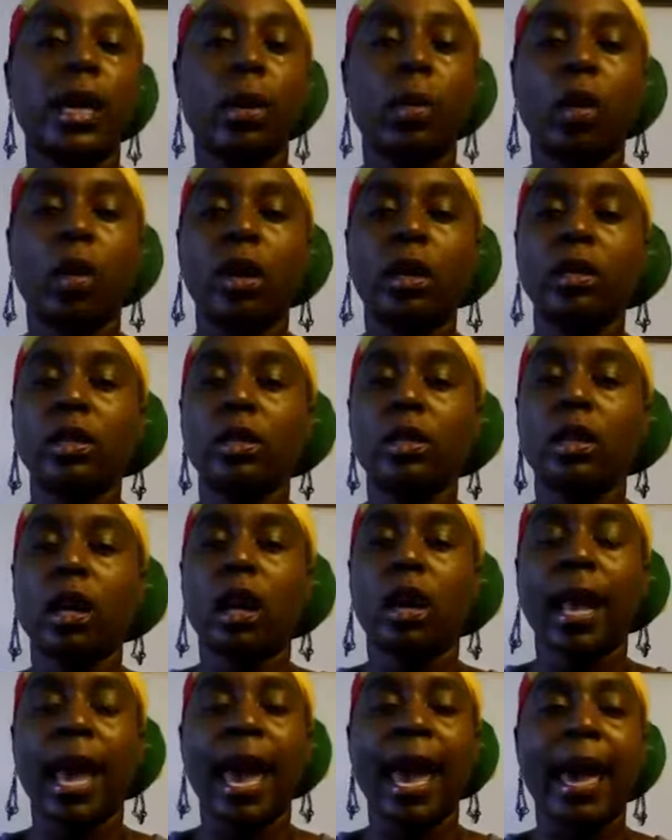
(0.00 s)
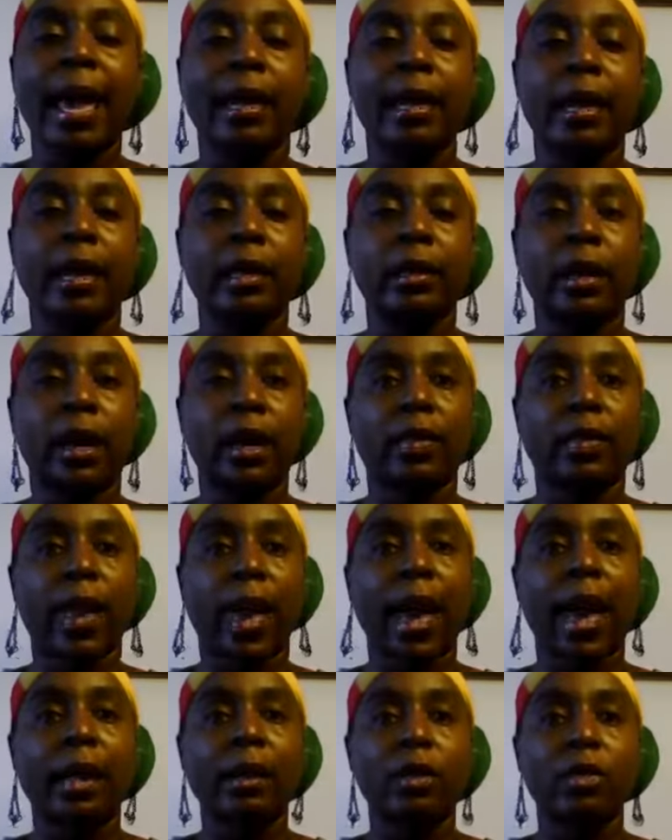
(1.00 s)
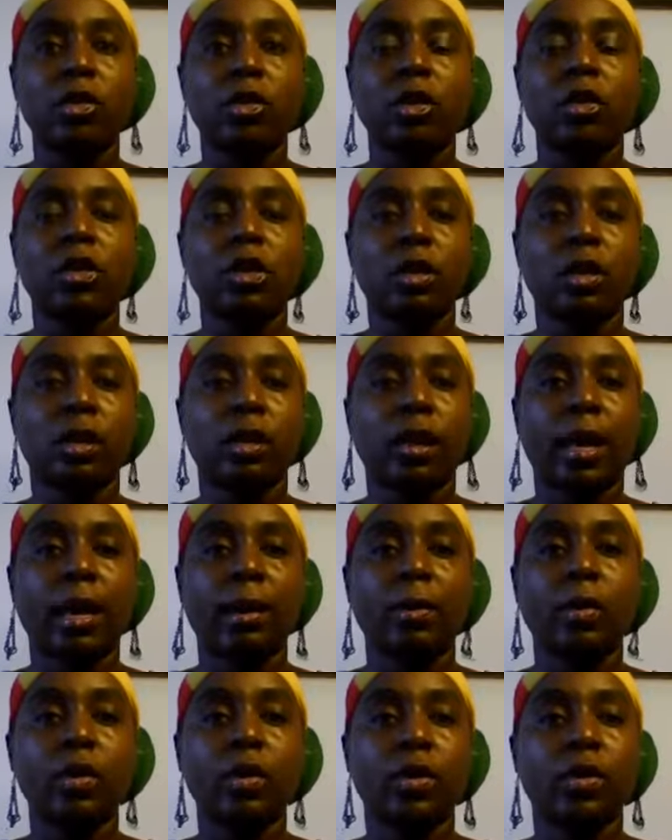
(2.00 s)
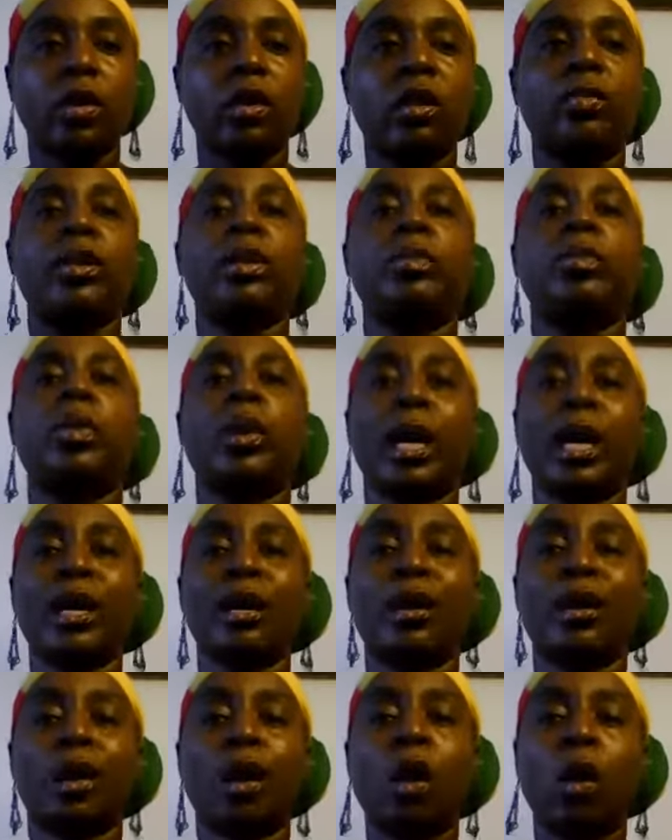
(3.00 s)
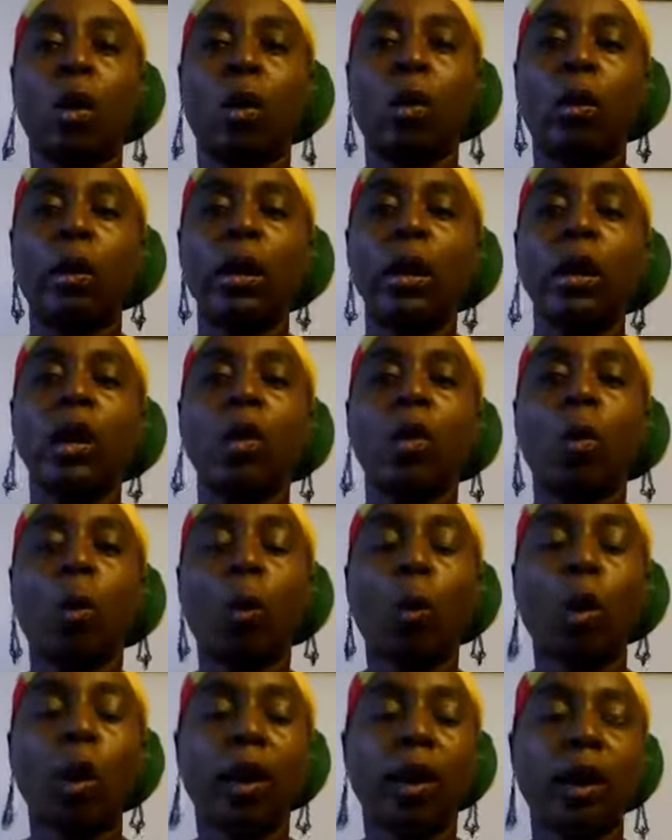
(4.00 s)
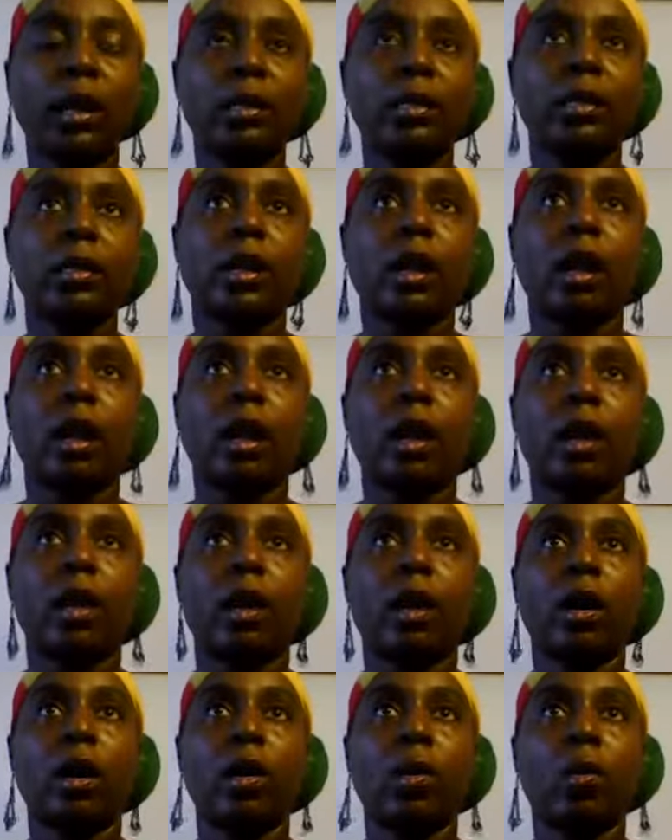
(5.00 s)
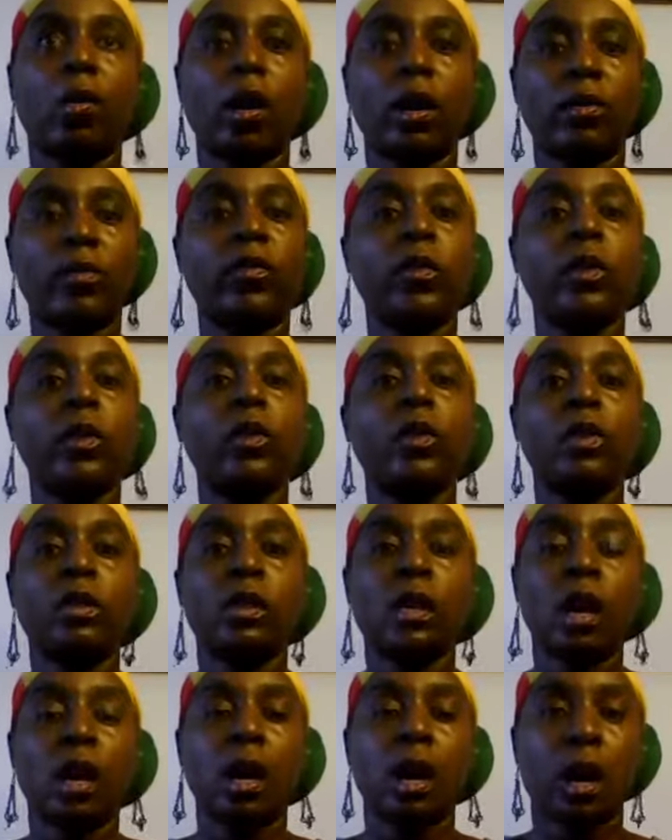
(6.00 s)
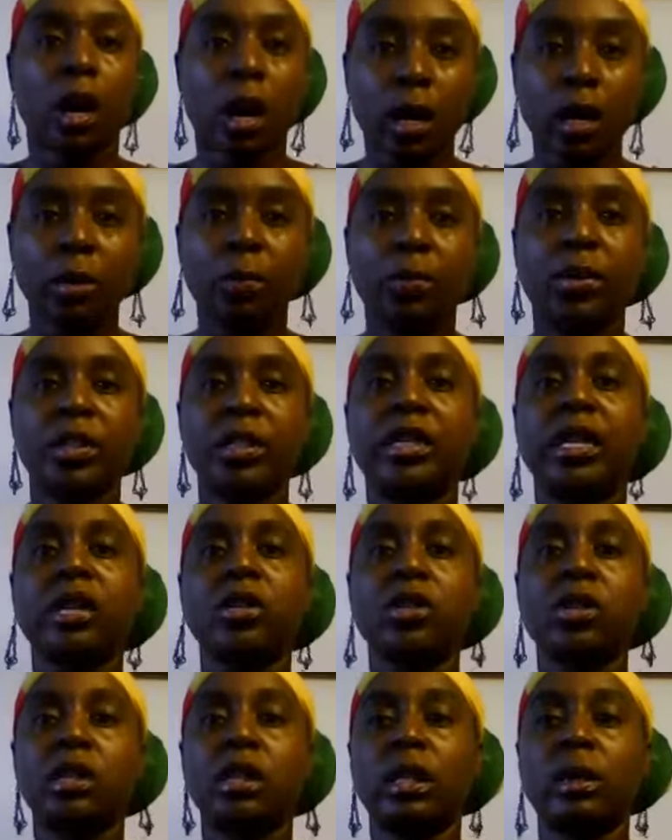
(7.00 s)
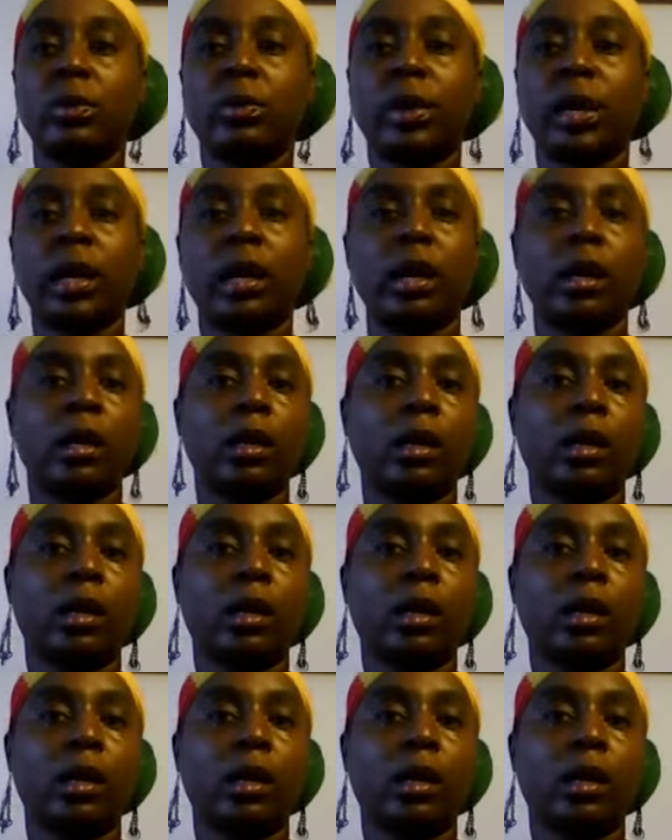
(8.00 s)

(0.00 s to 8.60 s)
they wanted to start adding like the allergens to labels so that people can know what foods could potentially be